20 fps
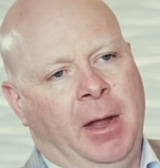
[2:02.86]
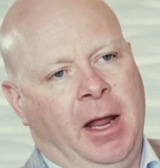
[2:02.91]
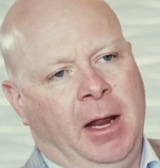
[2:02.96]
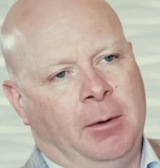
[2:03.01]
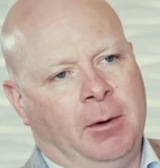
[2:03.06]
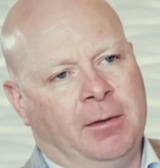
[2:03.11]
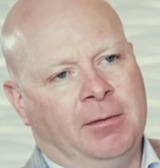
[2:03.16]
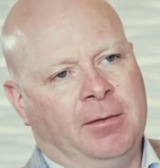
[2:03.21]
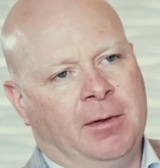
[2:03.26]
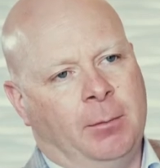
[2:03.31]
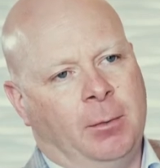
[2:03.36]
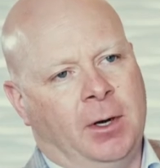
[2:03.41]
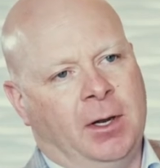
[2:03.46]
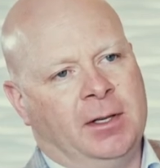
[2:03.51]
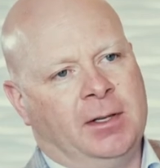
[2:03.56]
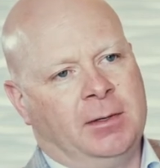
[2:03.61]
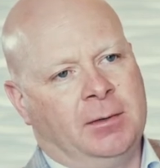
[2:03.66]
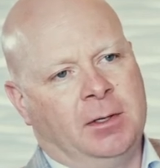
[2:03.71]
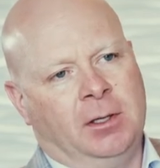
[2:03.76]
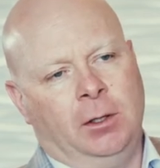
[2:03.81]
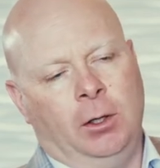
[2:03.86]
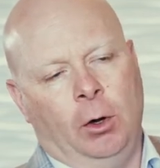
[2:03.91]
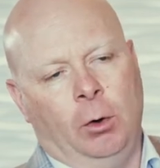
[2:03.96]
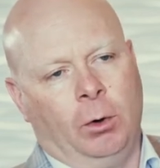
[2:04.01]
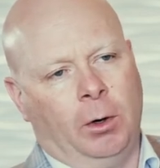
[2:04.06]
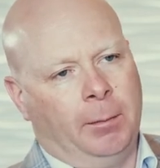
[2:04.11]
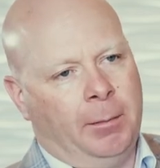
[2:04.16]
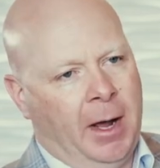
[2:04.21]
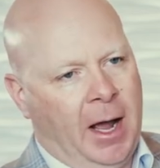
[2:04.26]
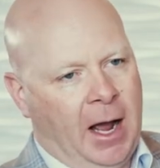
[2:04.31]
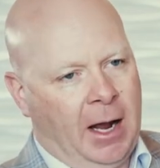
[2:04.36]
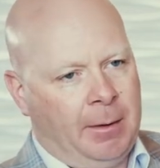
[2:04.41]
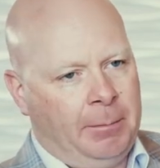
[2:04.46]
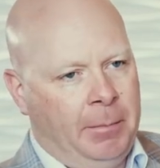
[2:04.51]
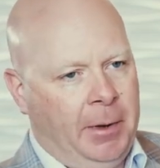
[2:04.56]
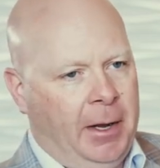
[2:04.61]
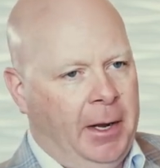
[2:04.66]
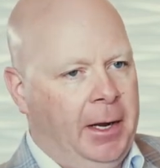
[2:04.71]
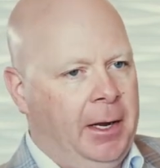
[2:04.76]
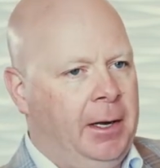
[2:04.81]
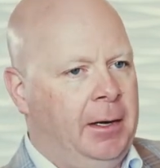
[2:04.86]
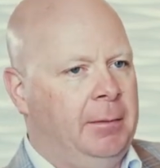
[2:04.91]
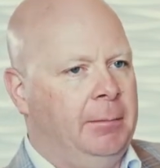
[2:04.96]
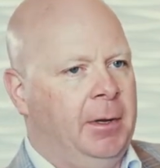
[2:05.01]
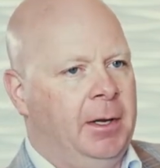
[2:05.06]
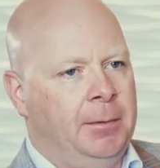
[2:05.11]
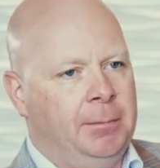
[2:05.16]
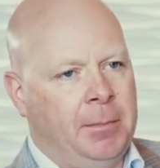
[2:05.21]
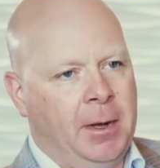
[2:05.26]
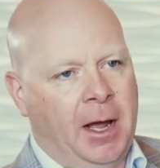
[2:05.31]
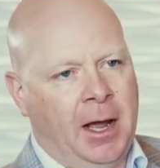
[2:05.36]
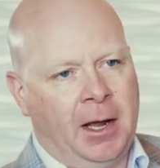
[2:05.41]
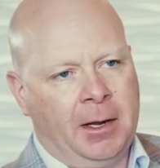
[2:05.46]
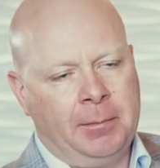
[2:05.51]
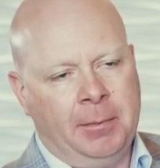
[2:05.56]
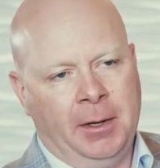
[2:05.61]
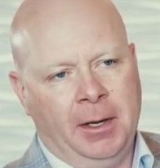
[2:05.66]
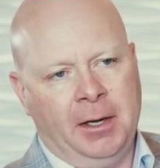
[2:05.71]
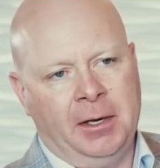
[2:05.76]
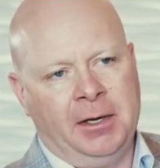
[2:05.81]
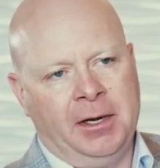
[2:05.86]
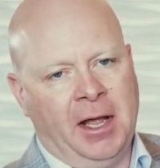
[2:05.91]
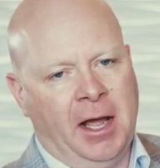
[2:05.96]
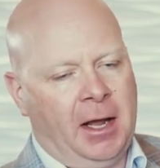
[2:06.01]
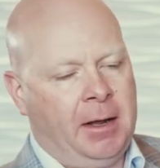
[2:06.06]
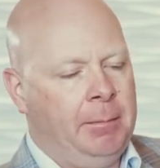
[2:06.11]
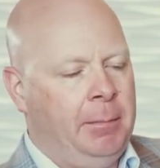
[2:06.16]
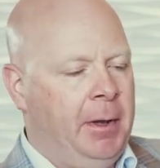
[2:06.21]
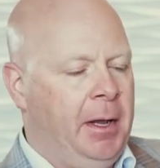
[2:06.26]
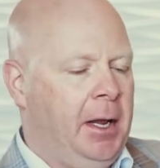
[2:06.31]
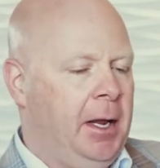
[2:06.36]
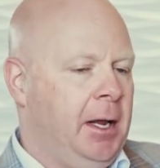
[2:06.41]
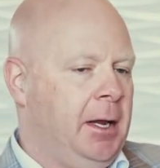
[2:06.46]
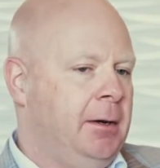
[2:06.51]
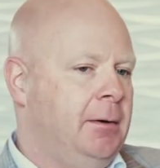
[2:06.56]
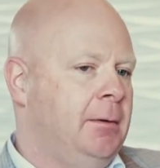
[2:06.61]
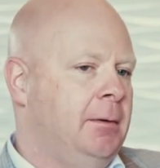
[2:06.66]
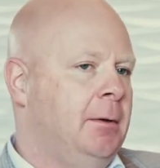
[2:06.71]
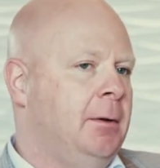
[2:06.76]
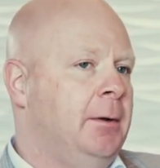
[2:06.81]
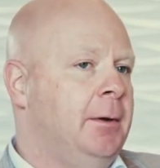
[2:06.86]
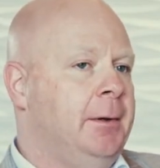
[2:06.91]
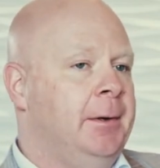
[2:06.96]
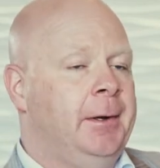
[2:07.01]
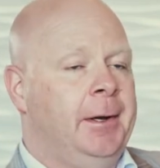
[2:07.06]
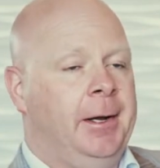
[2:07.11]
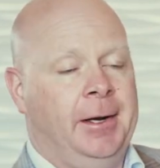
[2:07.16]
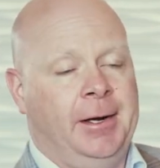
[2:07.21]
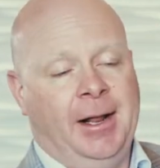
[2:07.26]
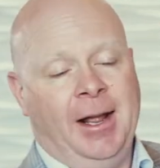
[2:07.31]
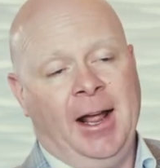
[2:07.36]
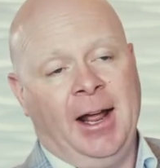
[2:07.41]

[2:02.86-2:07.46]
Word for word: pain. If someone has lower back pain, mid back pain, neck pain, and